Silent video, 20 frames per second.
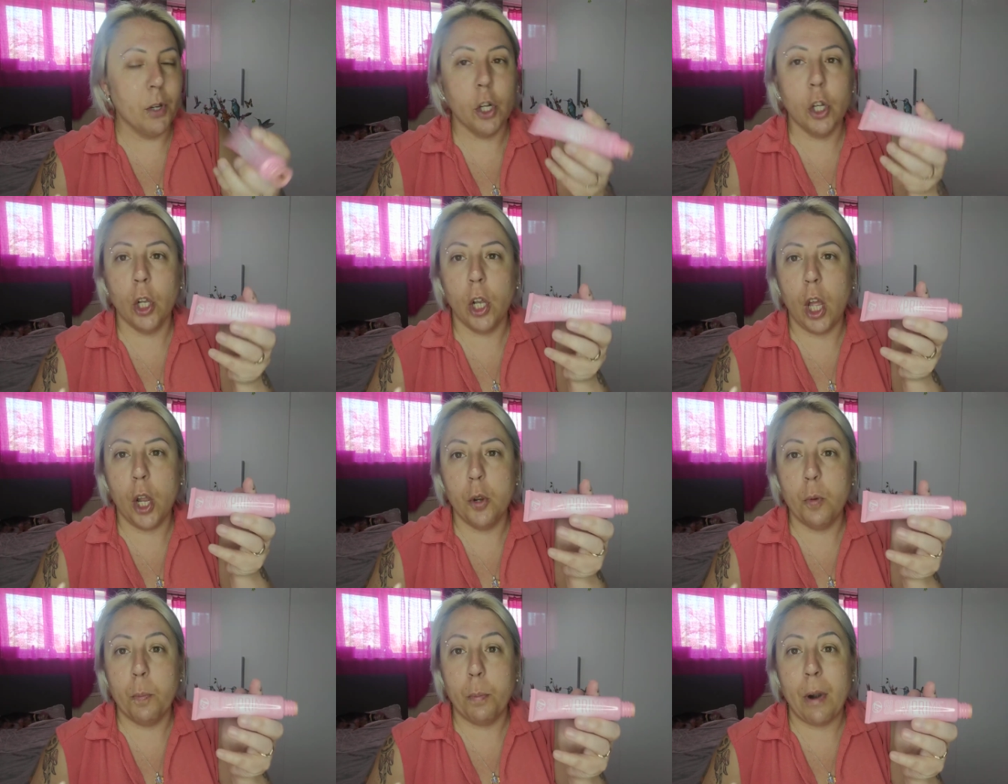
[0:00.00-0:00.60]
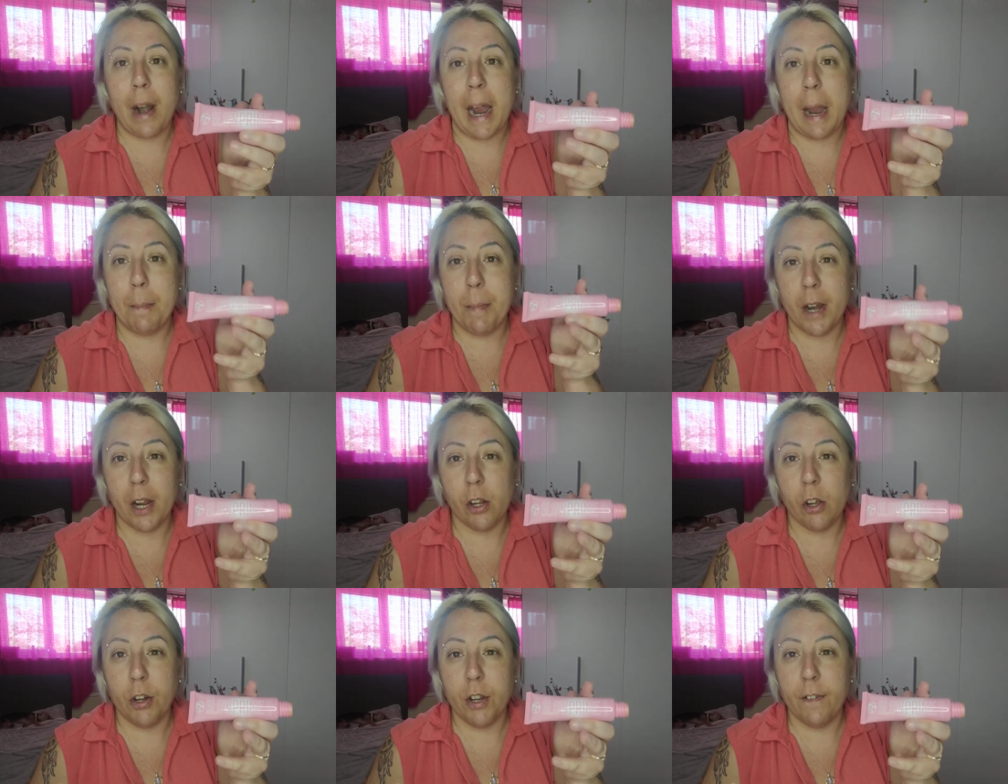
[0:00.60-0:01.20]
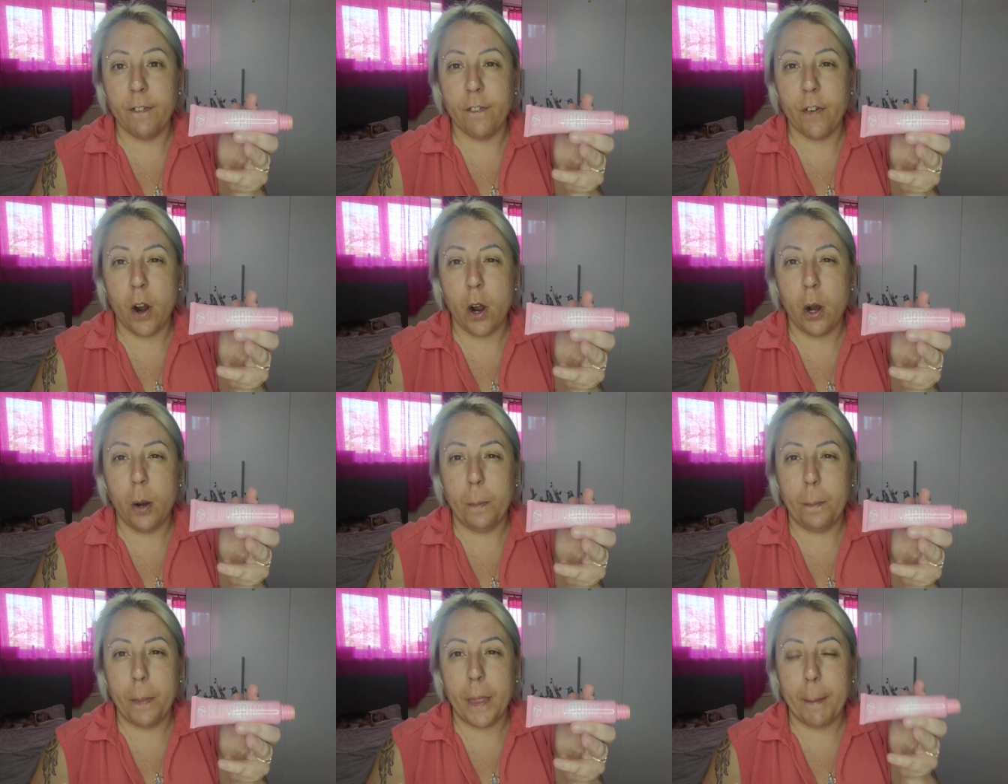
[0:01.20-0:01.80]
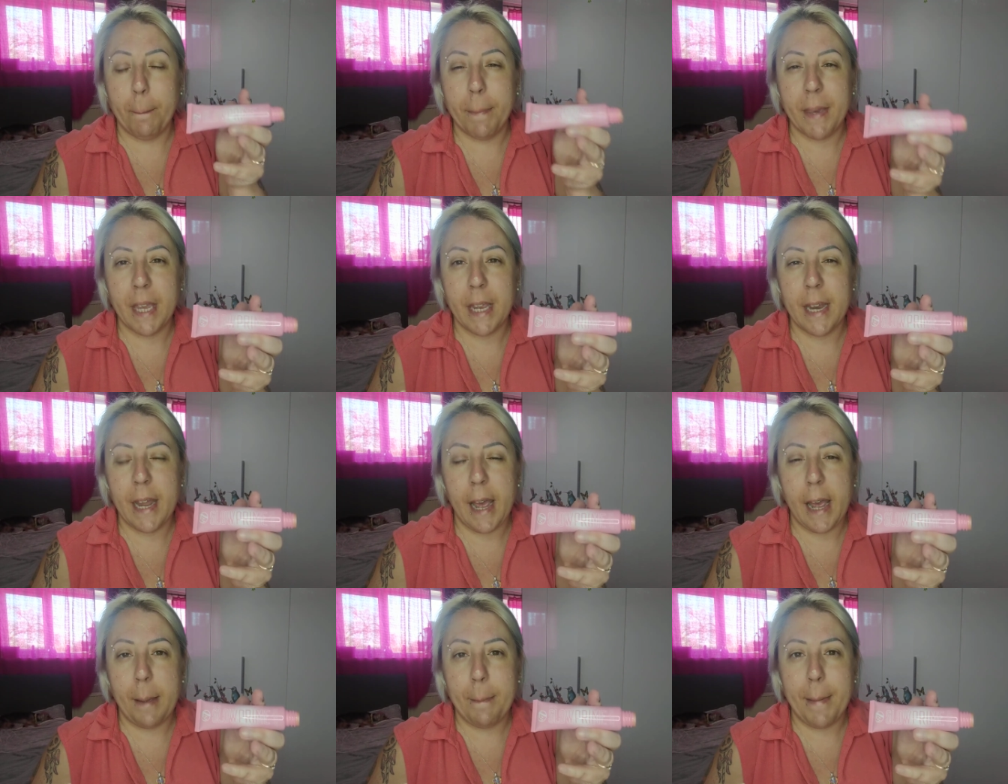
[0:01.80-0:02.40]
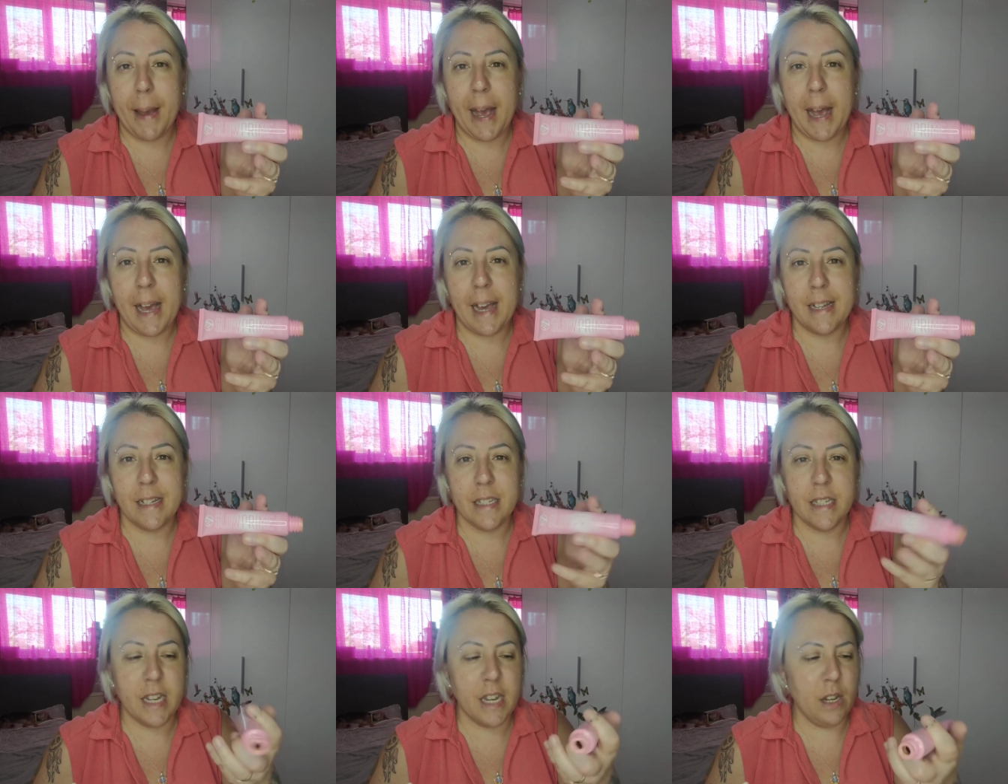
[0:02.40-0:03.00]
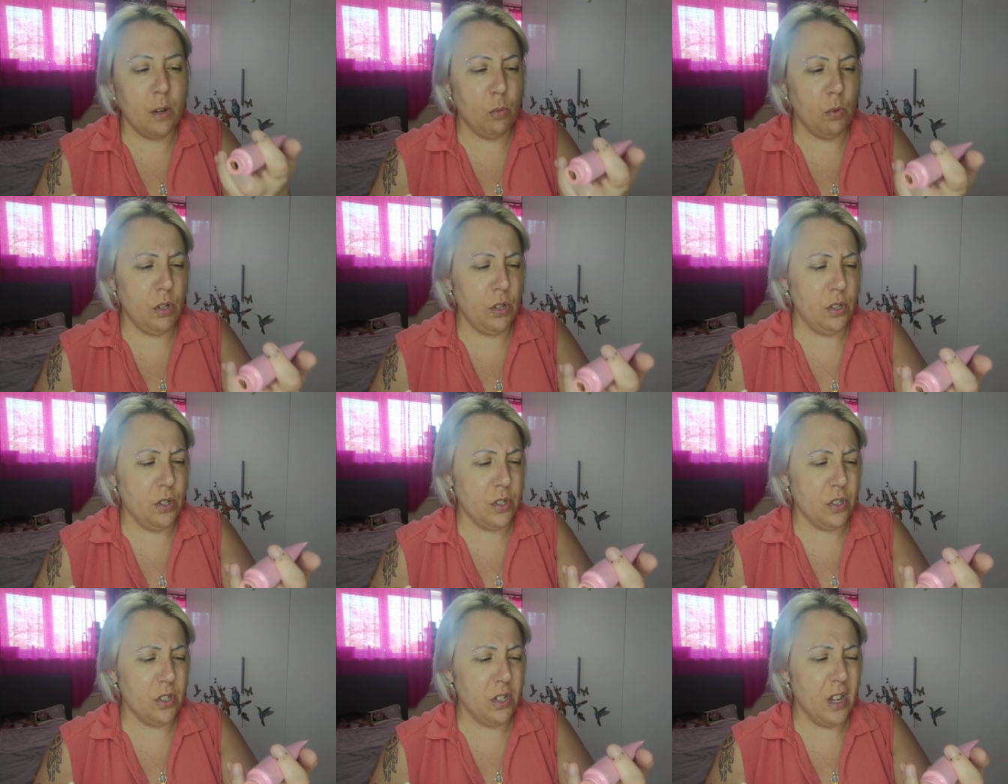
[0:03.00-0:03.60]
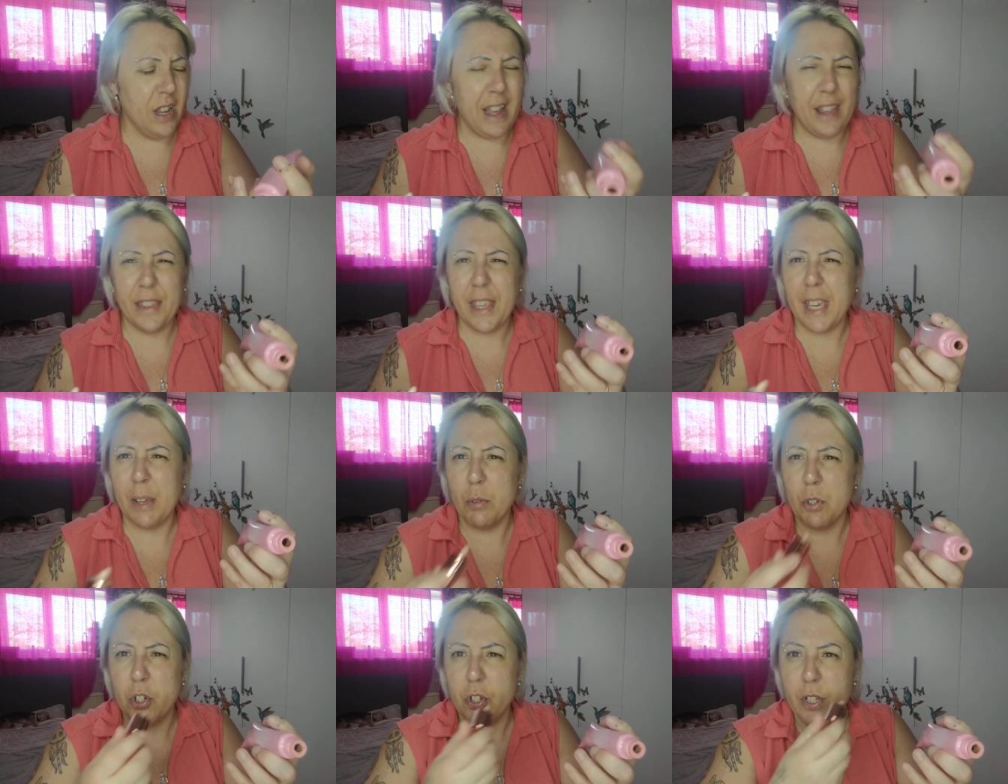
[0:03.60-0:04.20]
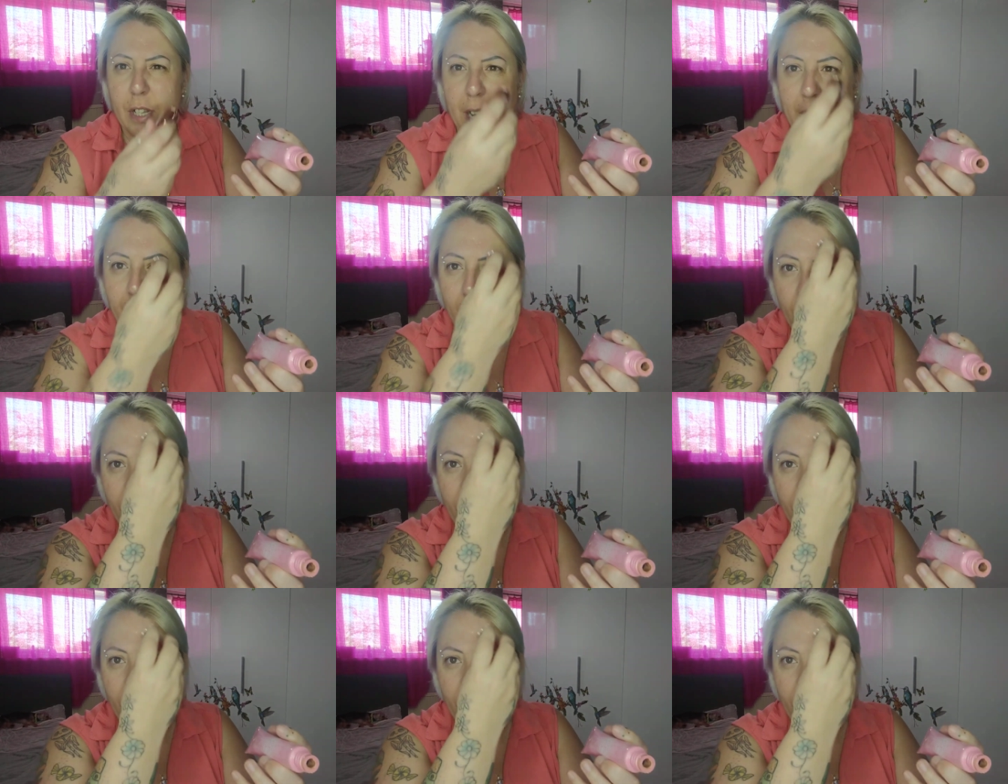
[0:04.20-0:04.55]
Glow Prime, and I got it from B&M, and it was, I think it was just like